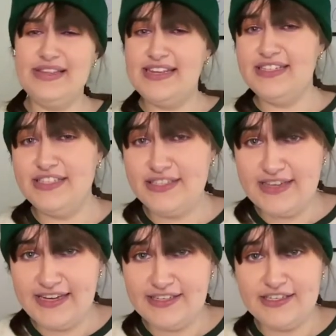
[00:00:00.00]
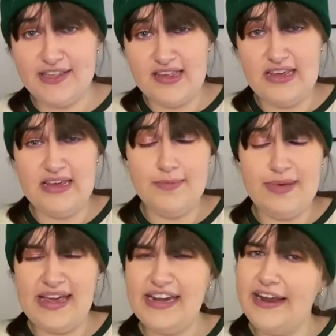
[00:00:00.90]
this since the
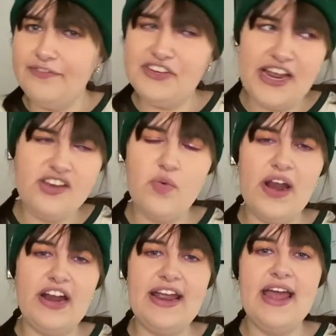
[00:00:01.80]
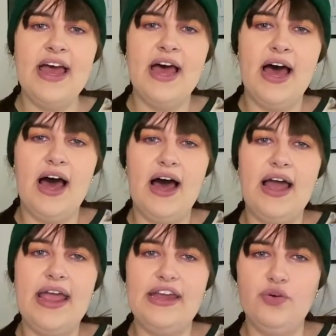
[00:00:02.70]
beginning of January
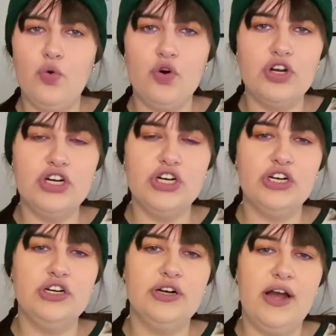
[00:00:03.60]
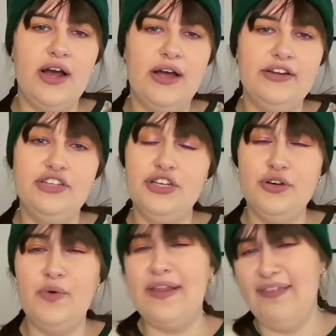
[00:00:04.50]
in order
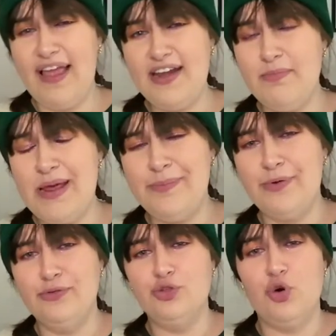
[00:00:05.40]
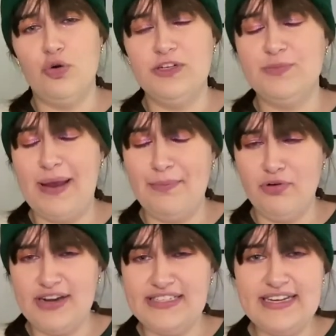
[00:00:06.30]
to enlighten people towards my
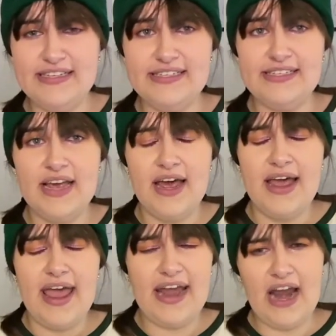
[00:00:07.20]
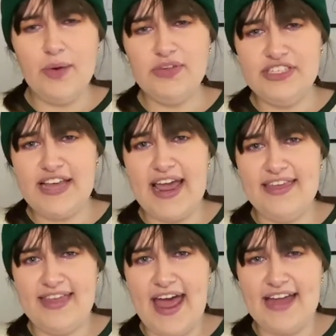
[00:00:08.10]
presence. And I would say
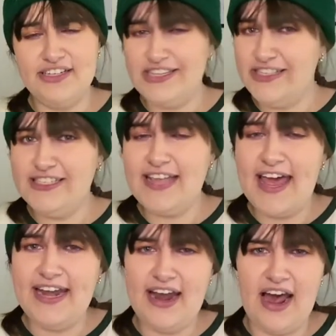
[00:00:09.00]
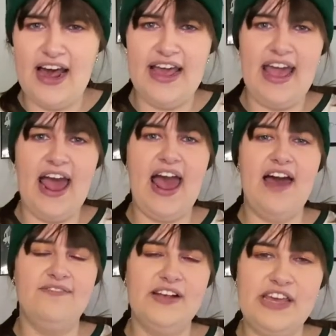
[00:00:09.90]
that since then, I
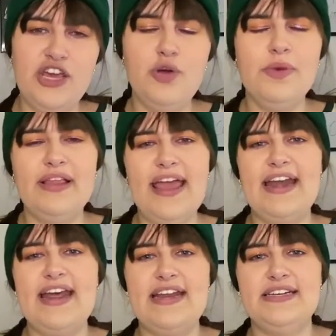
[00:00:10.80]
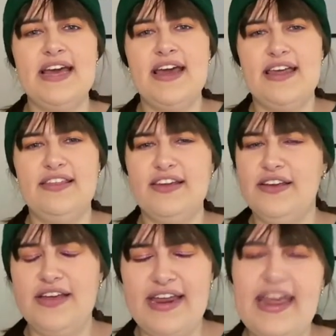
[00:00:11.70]
have accumulated
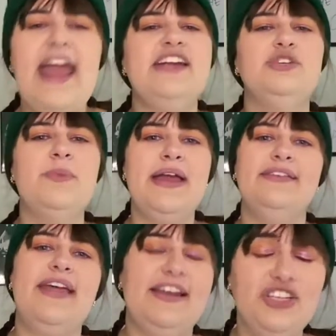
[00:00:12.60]
the engagement that is